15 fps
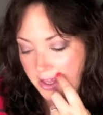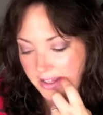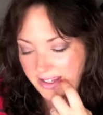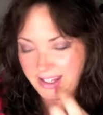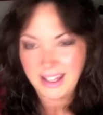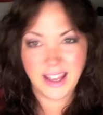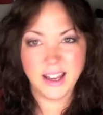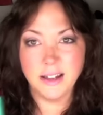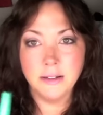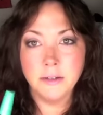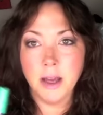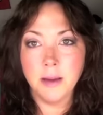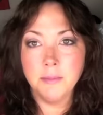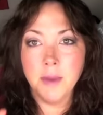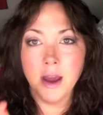yeah,
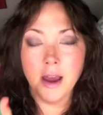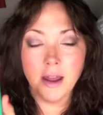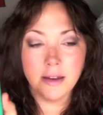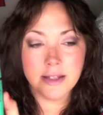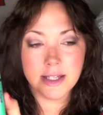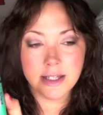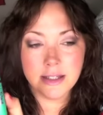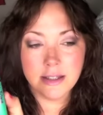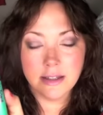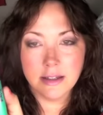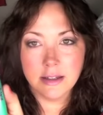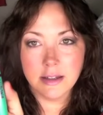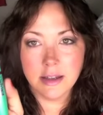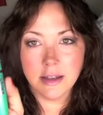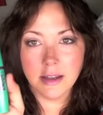I'm not,
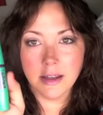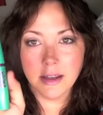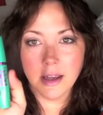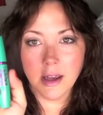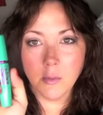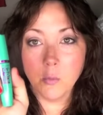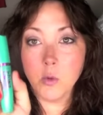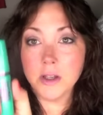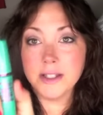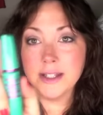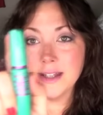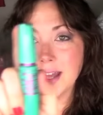I wasn't